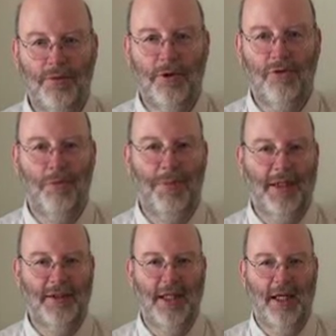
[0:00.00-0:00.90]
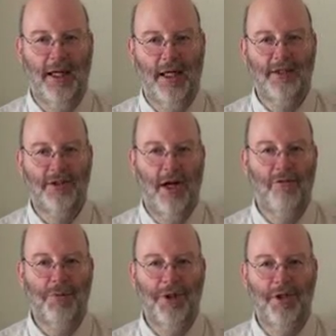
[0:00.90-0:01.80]
Over past decades there
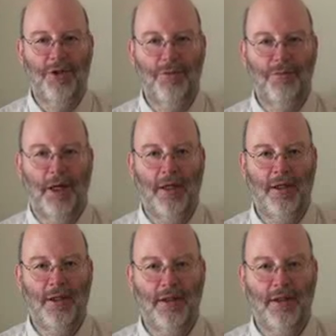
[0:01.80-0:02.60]
have been a number.